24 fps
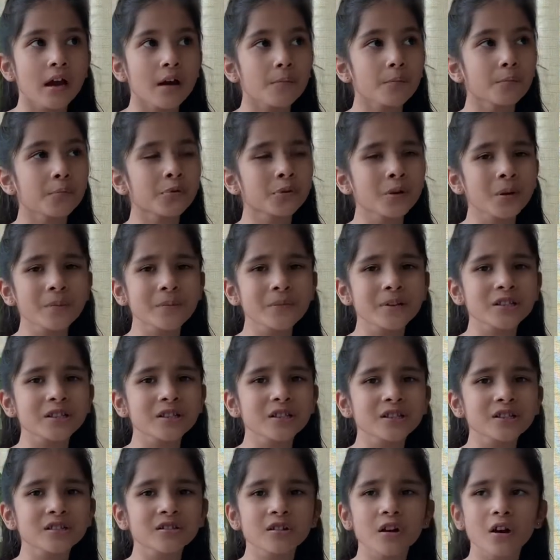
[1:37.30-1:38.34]

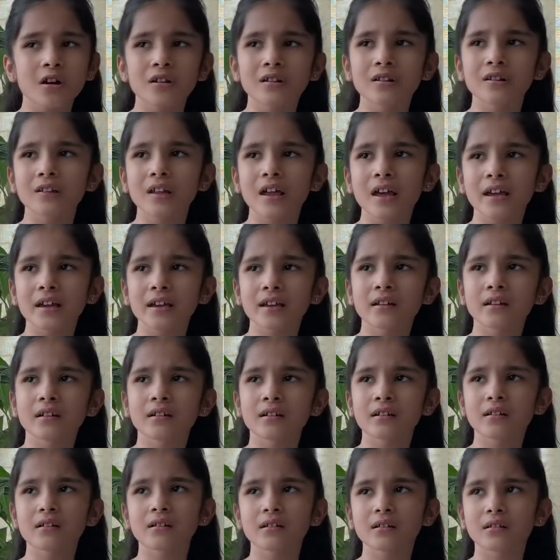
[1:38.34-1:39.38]
Promises are like
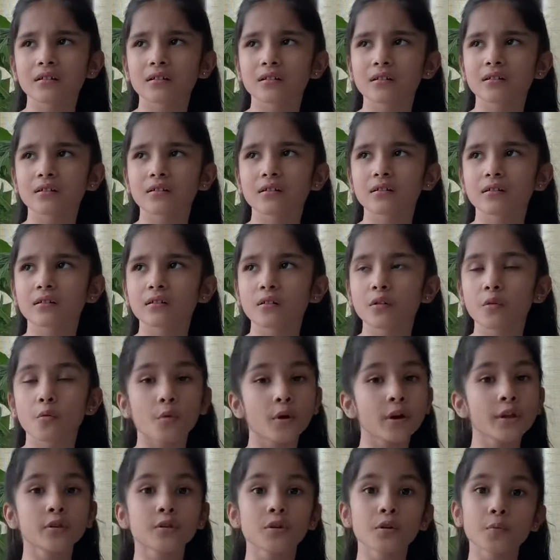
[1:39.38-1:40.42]

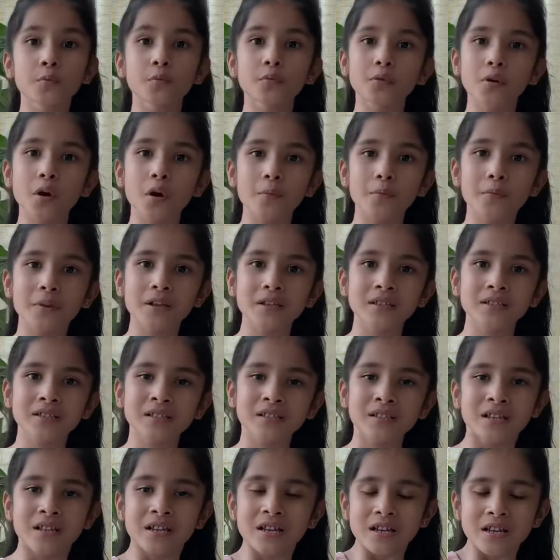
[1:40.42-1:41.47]
when you promise
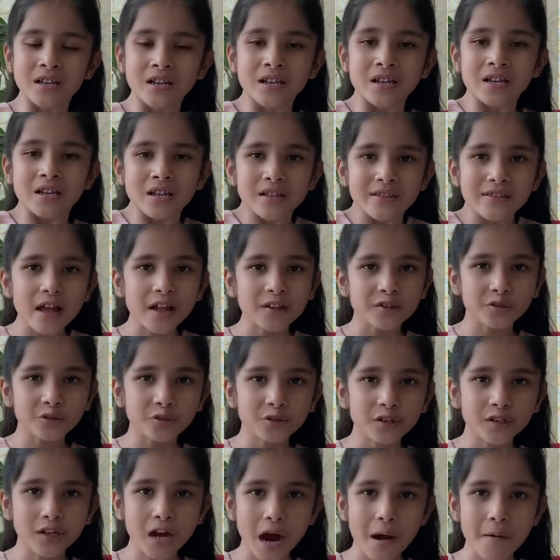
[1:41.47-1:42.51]
that you'd
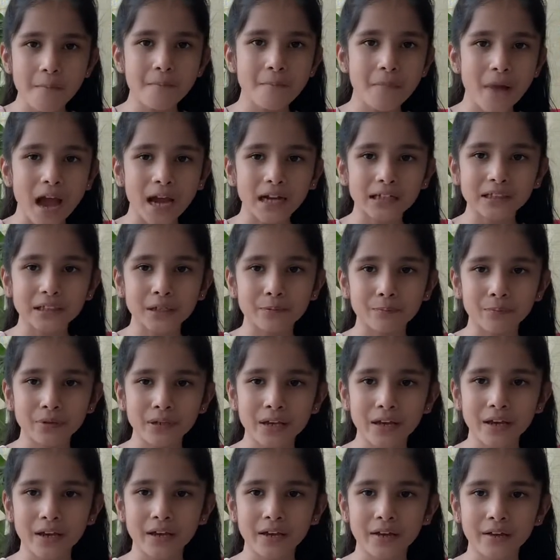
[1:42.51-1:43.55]
come back to
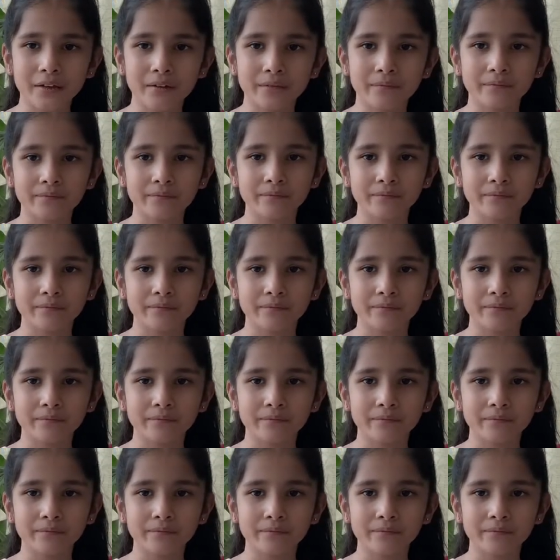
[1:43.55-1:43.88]
play,